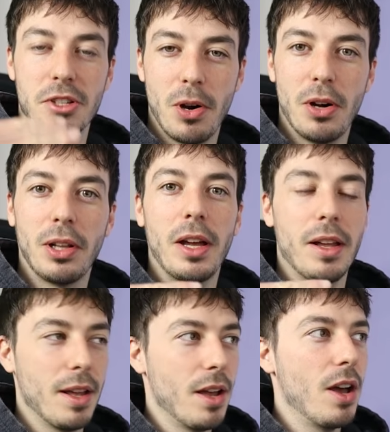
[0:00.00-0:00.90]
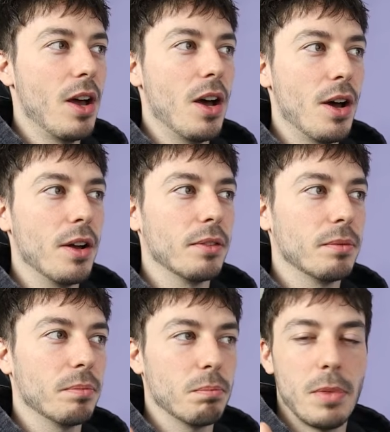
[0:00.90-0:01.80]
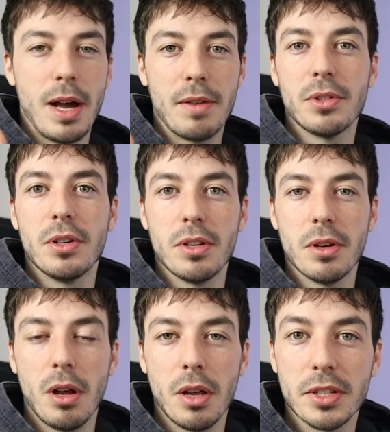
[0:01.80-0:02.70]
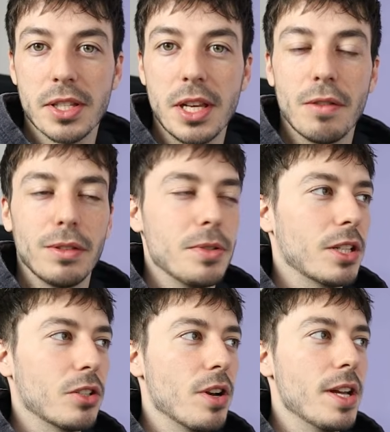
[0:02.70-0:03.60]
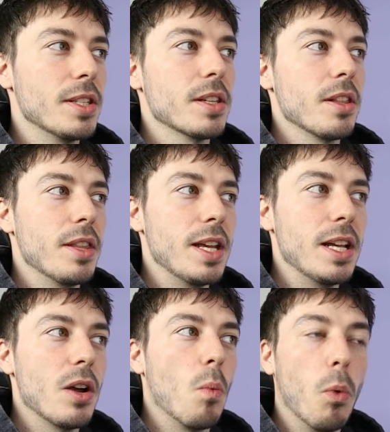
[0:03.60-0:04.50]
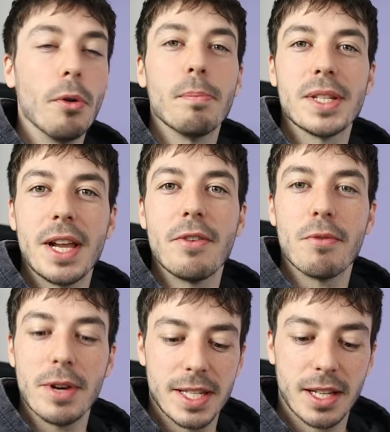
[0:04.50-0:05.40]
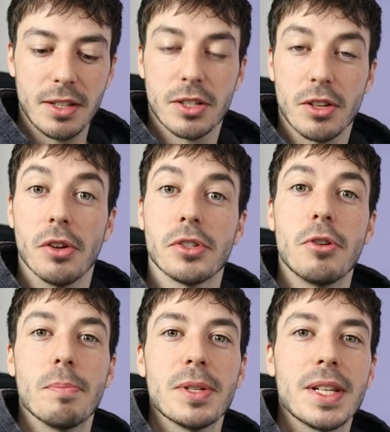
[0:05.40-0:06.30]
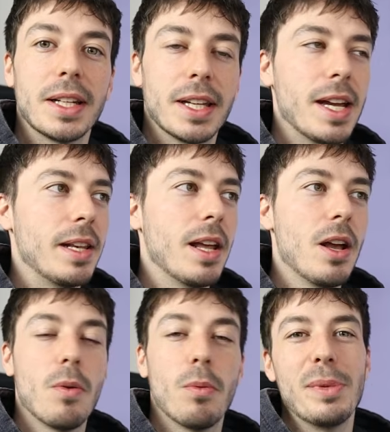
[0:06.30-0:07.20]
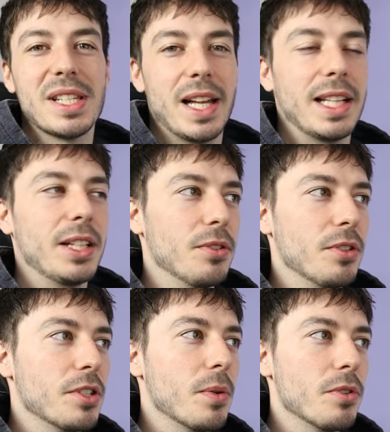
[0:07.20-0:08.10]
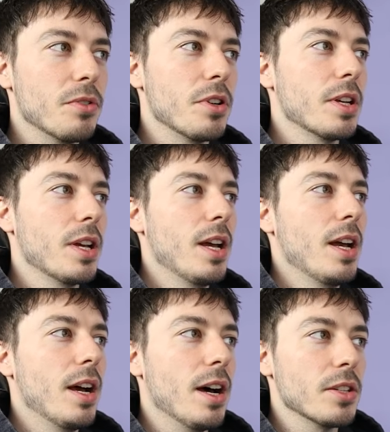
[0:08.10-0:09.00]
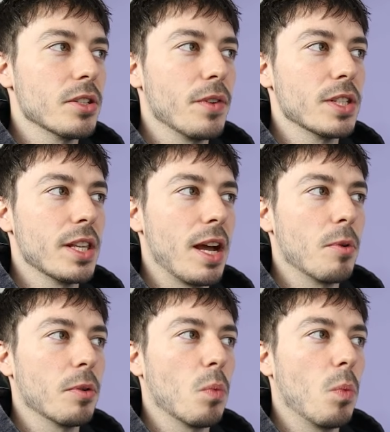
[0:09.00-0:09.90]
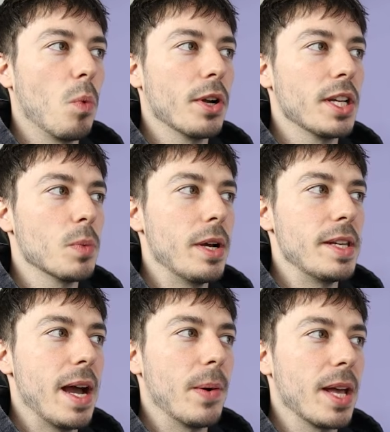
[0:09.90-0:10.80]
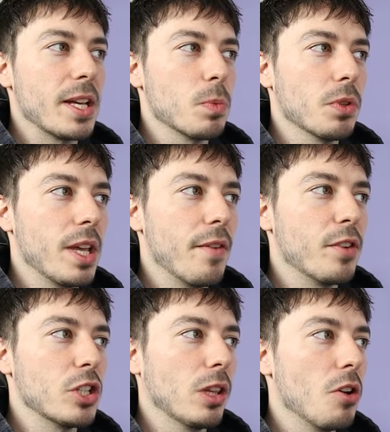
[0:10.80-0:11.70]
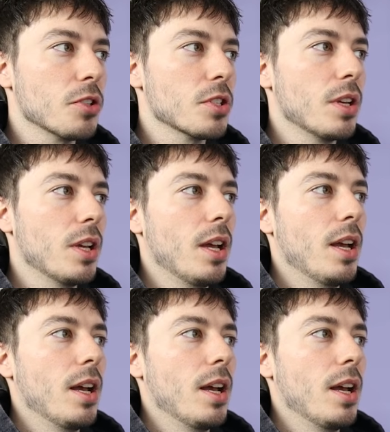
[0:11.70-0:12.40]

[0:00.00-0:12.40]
got smaller, after a stint of losing trades, the 1% risk, so 2% gain, will be slightly under 200. So obviously that would work its way down, as would the average loss.